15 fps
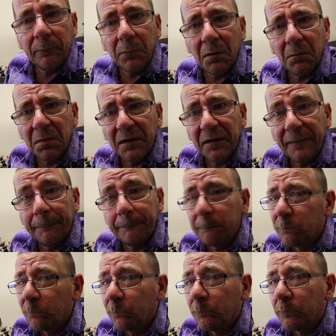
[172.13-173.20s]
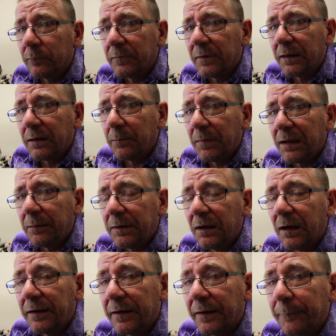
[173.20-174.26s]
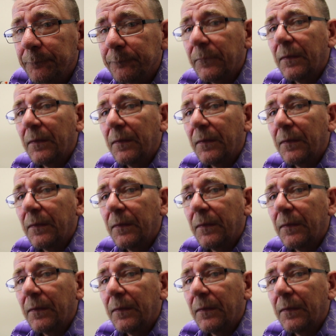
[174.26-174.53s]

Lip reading: Probably there, maybe, I don't know.